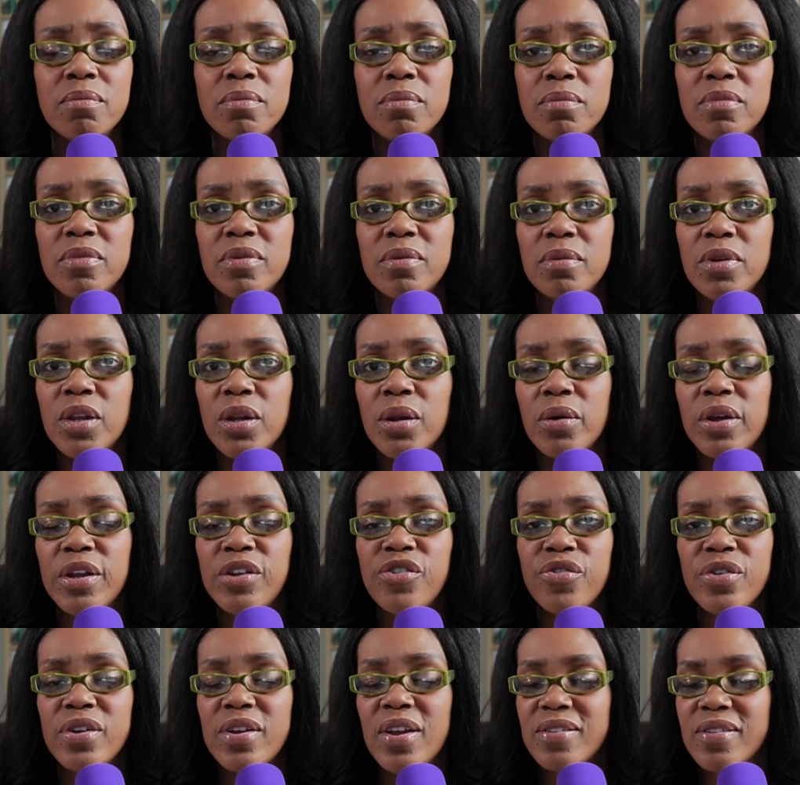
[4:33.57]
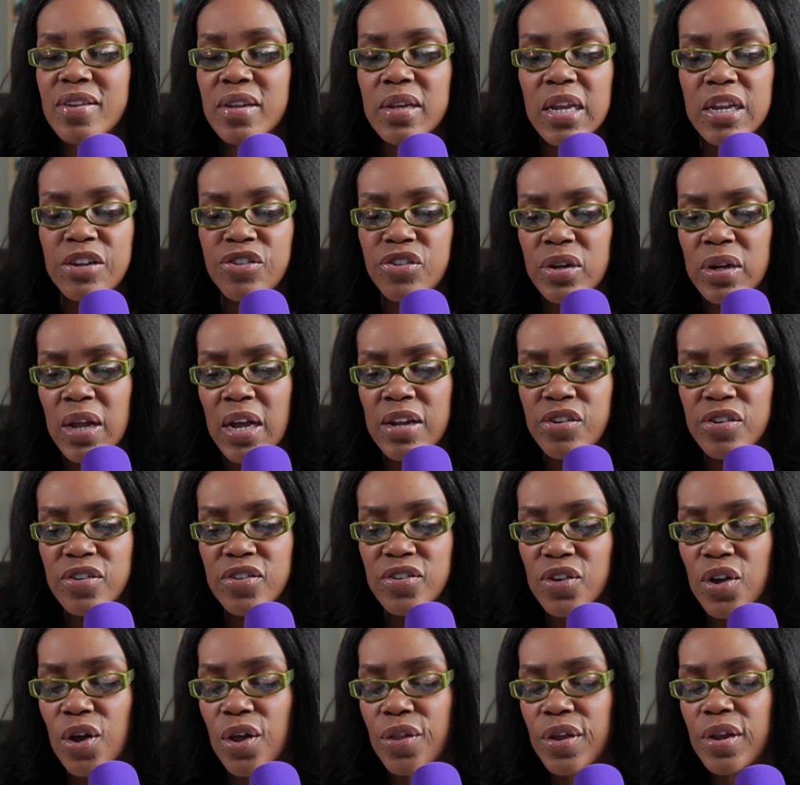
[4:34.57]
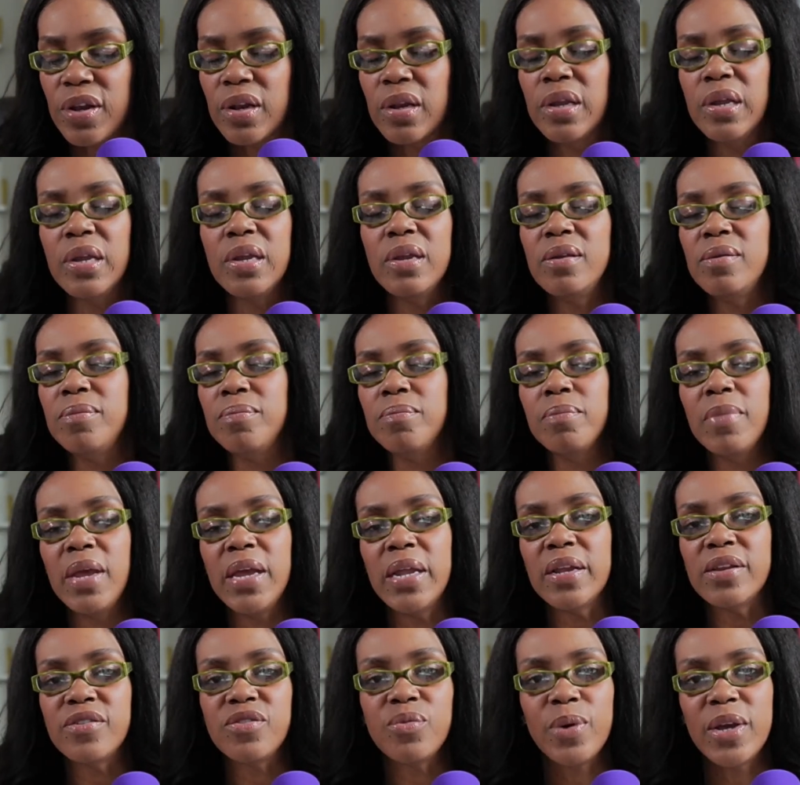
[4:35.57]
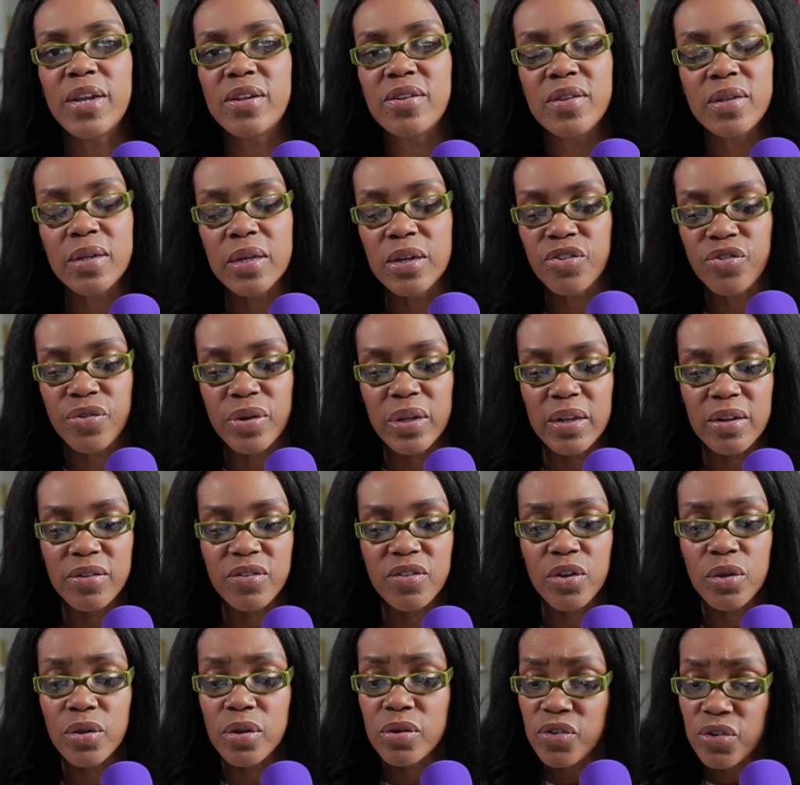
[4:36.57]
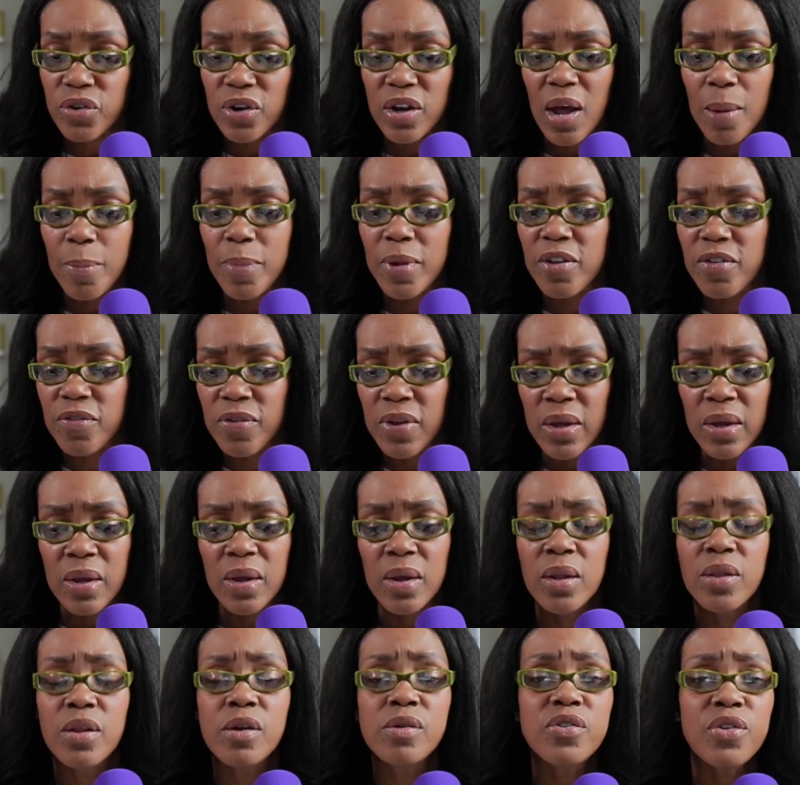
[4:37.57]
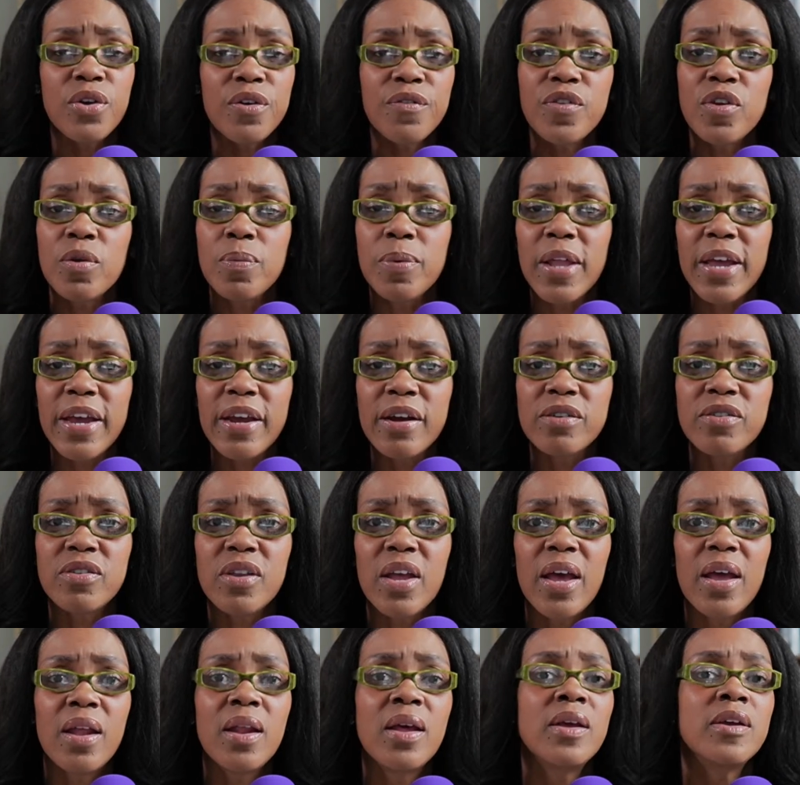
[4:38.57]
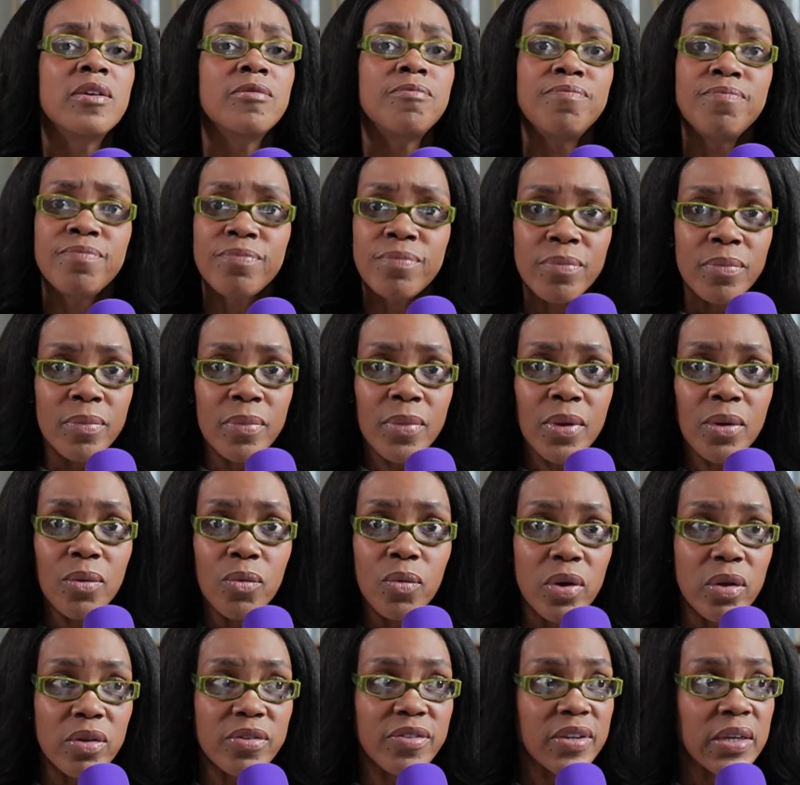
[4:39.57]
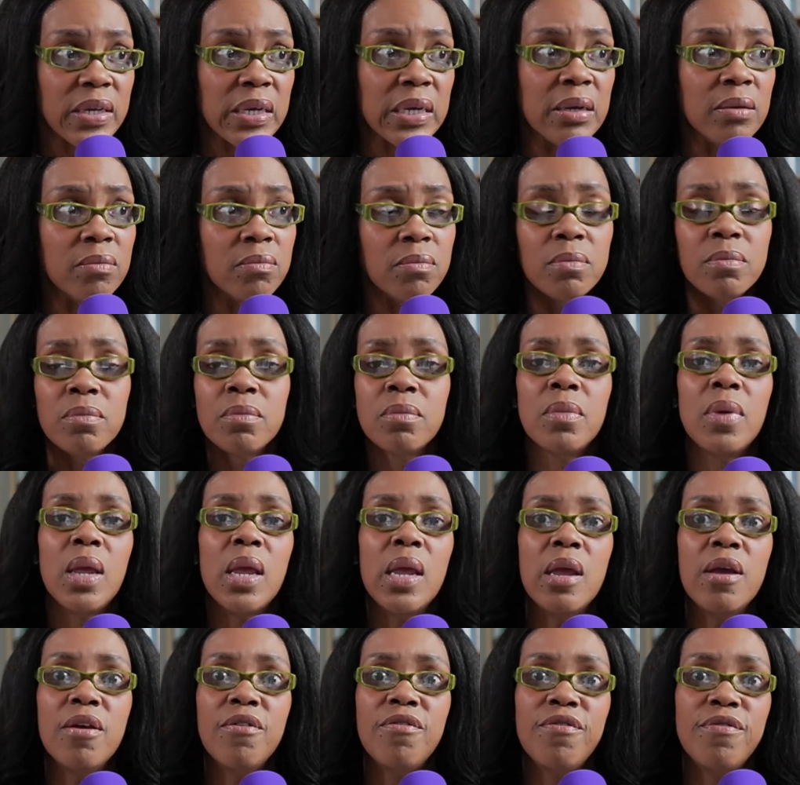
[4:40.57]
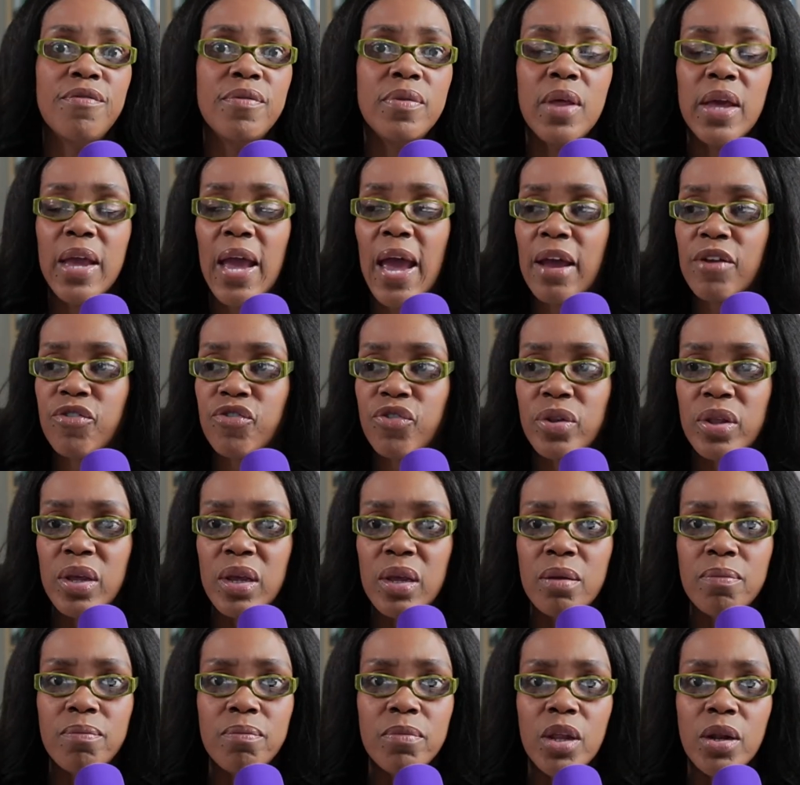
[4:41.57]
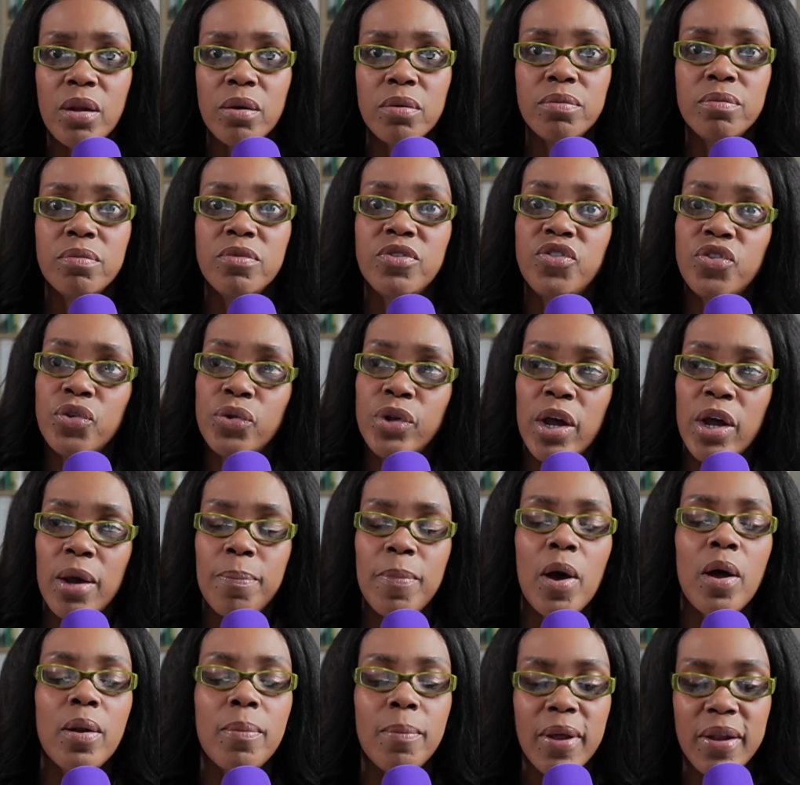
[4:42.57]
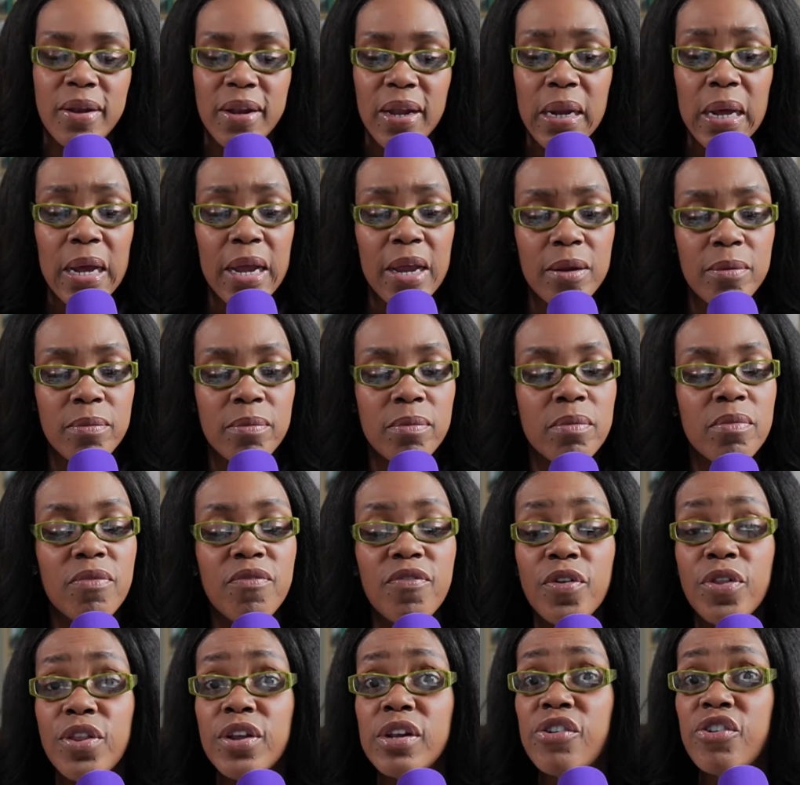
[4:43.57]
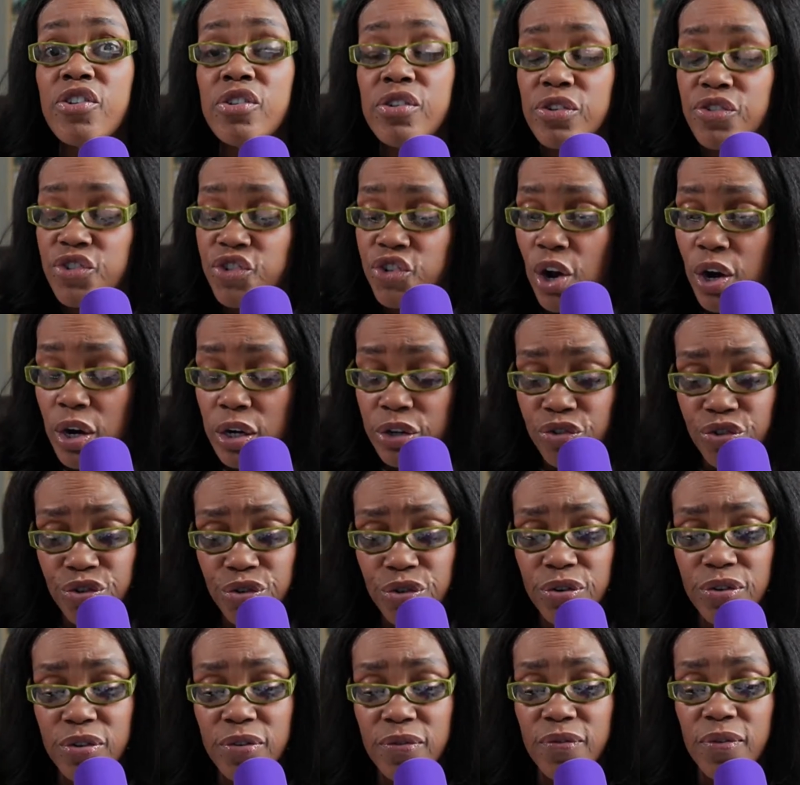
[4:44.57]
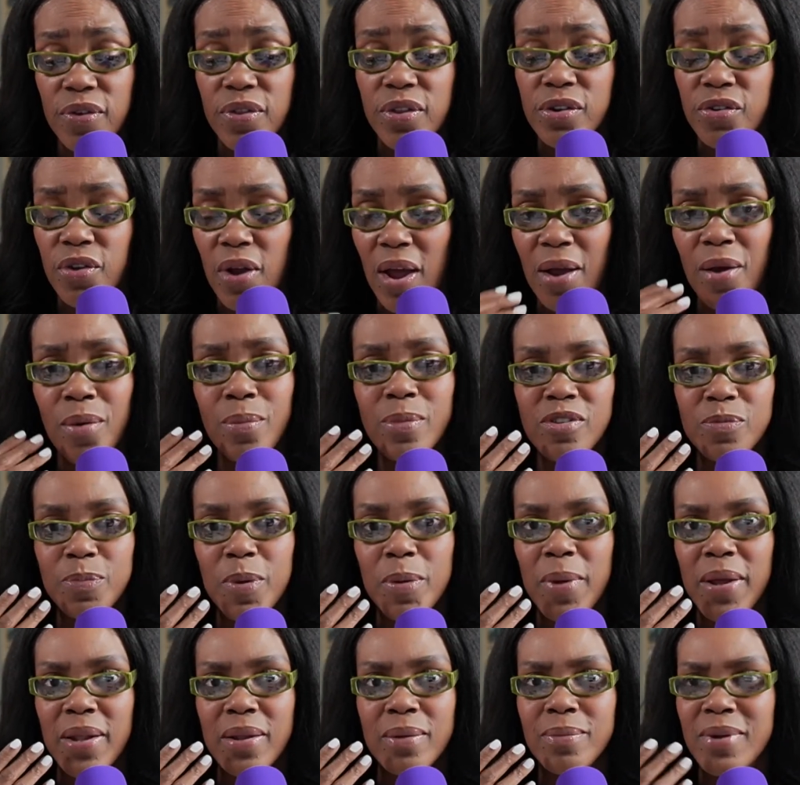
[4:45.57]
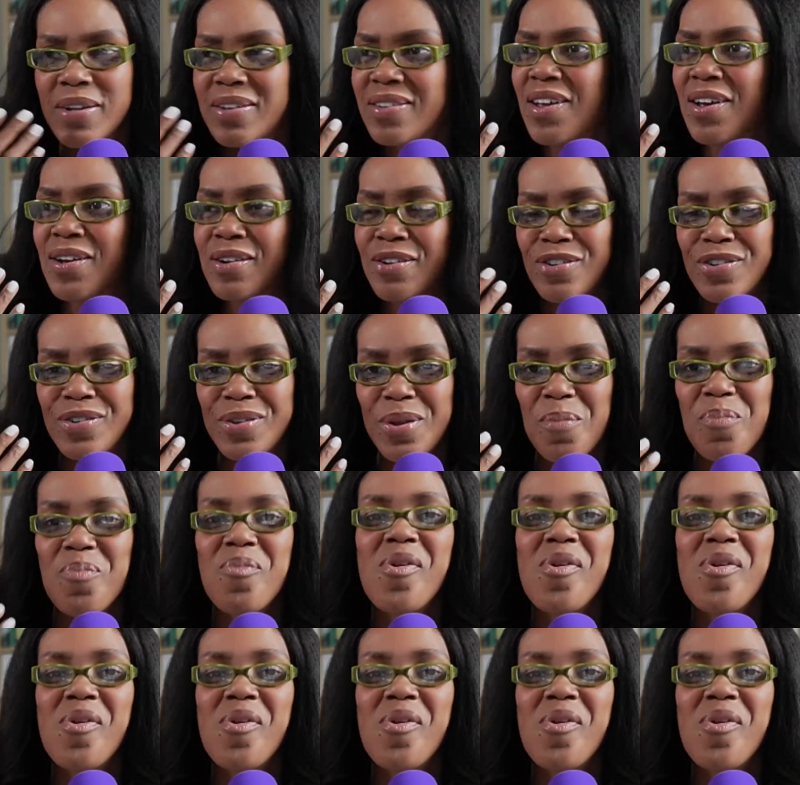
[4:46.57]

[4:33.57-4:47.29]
injury designation. I just saw that he made his way to the injury list. So those are a few players that we'll see if they actually, suit up on Monday night. For the Chargers, I almost bit my tongue just then.